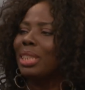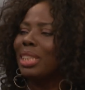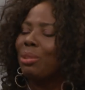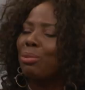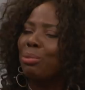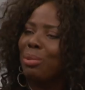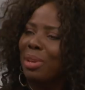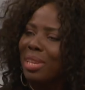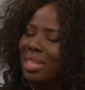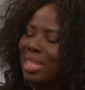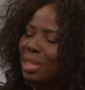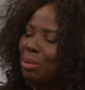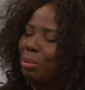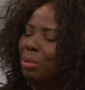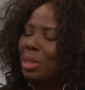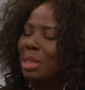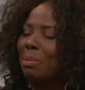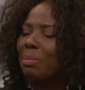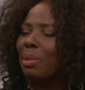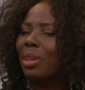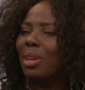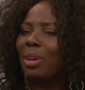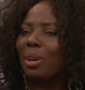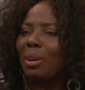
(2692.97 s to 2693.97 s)
The reason
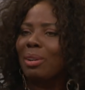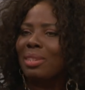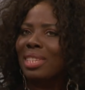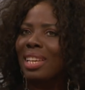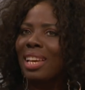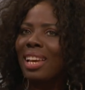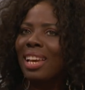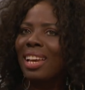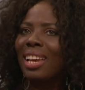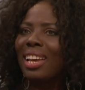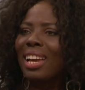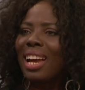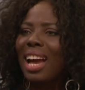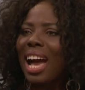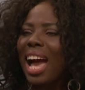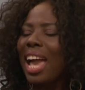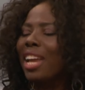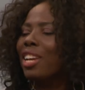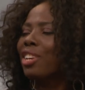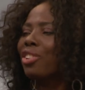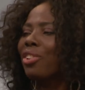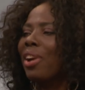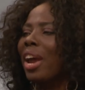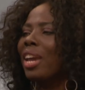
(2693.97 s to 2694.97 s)
was because
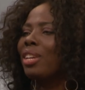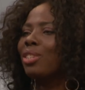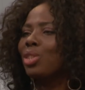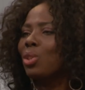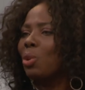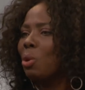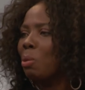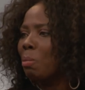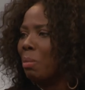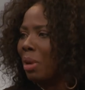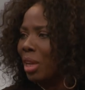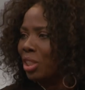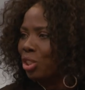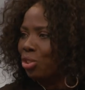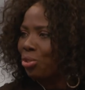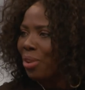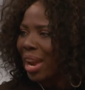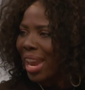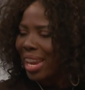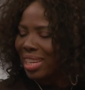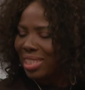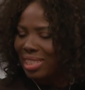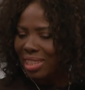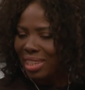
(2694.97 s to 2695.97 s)
I cried so much
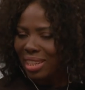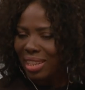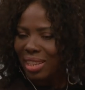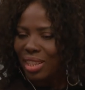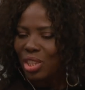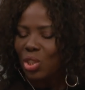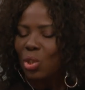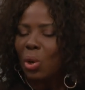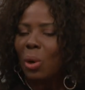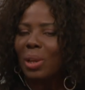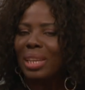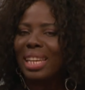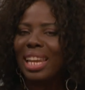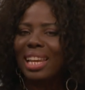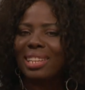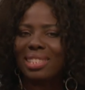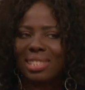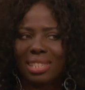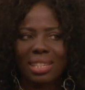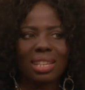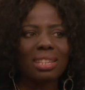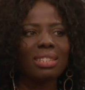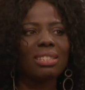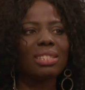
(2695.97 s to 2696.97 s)
writing it. It's called
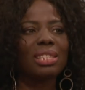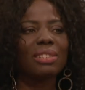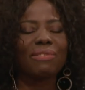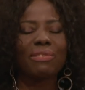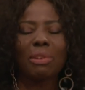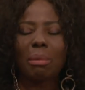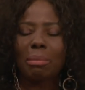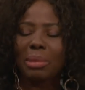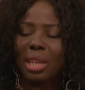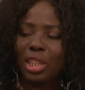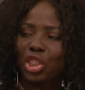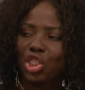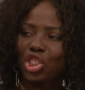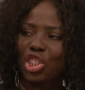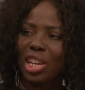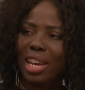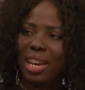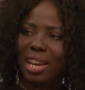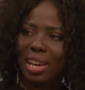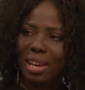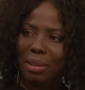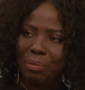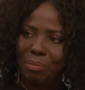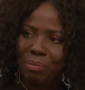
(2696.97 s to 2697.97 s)
Lessons from the
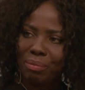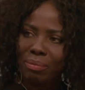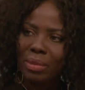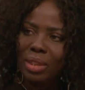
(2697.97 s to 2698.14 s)
Chair.